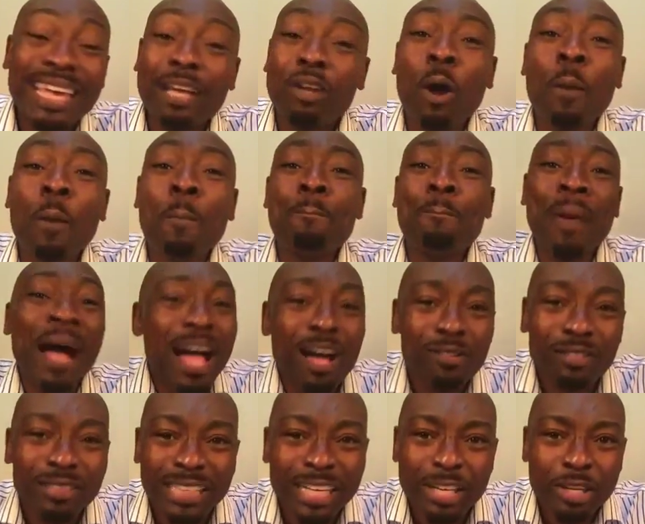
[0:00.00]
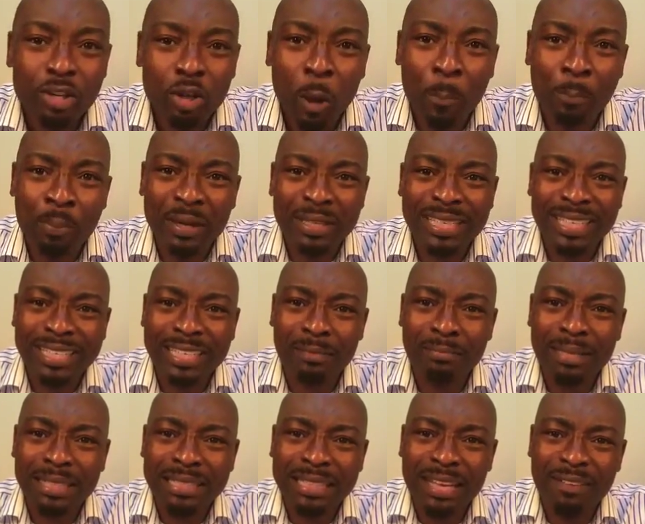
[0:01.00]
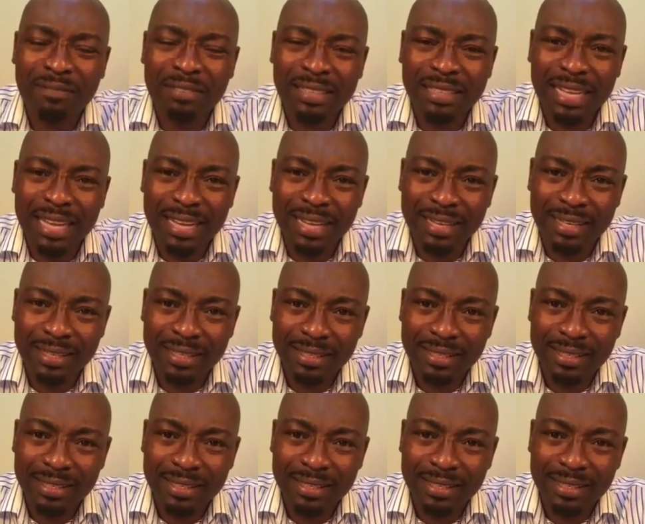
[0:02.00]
Compounding your predicament every day.